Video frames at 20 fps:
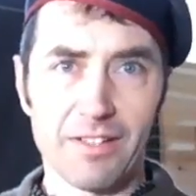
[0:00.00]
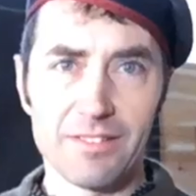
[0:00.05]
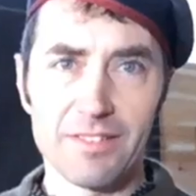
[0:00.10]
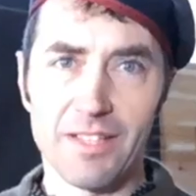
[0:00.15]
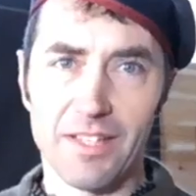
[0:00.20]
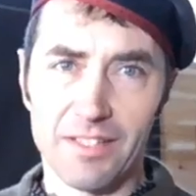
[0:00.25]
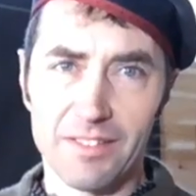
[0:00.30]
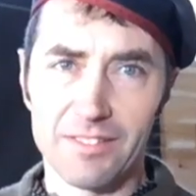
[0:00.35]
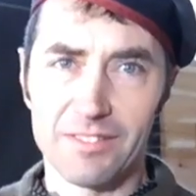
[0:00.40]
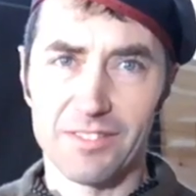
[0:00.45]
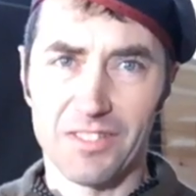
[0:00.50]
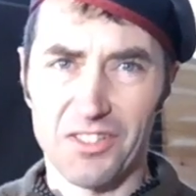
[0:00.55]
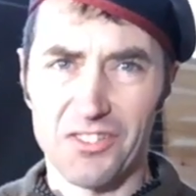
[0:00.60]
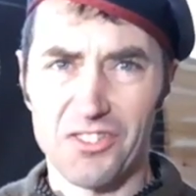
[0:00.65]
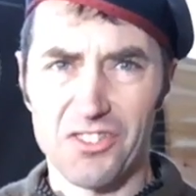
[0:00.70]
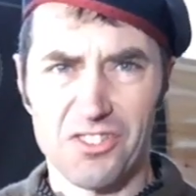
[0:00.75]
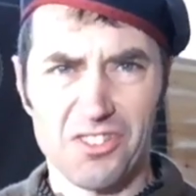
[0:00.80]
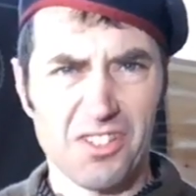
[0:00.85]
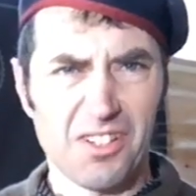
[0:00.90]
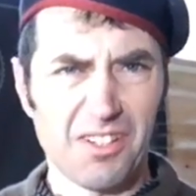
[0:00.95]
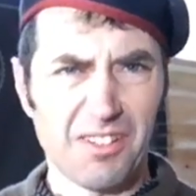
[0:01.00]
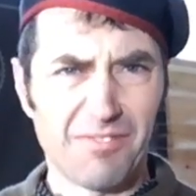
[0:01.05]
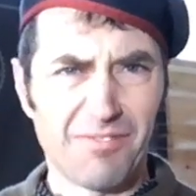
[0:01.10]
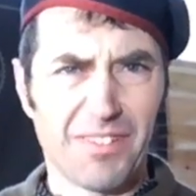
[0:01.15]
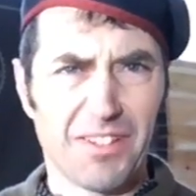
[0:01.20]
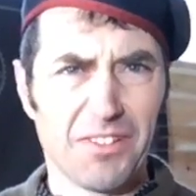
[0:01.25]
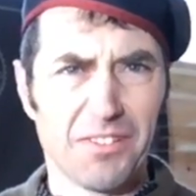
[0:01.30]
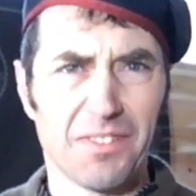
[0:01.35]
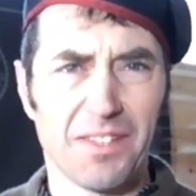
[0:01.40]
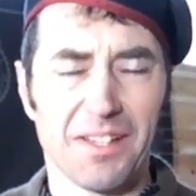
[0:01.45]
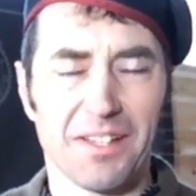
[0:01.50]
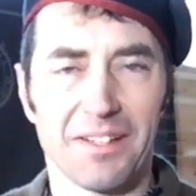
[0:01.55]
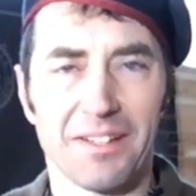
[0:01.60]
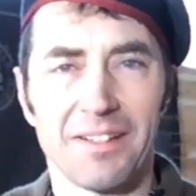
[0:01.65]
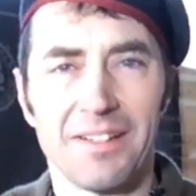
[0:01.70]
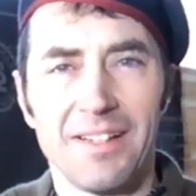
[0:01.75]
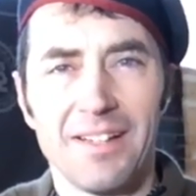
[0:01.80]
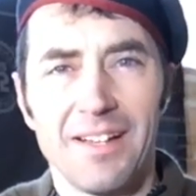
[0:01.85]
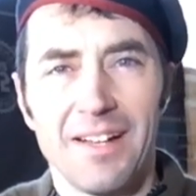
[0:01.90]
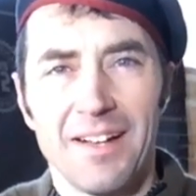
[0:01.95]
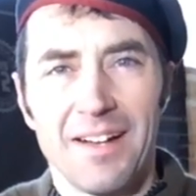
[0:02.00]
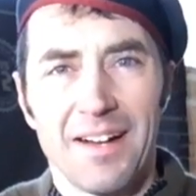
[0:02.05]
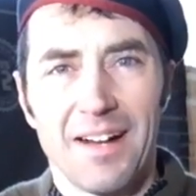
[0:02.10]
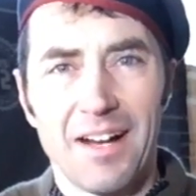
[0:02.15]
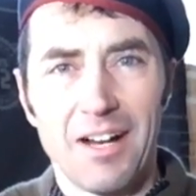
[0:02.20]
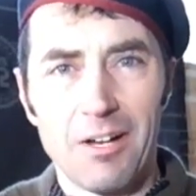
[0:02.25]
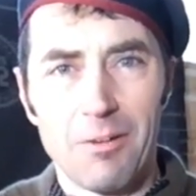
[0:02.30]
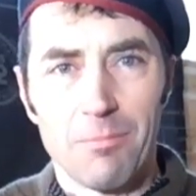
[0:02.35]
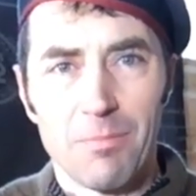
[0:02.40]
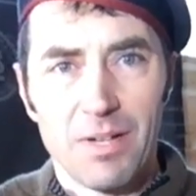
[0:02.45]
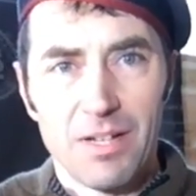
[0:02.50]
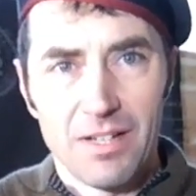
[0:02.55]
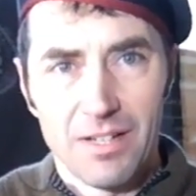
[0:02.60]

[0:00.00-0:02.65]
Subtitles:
like such a fun thing. The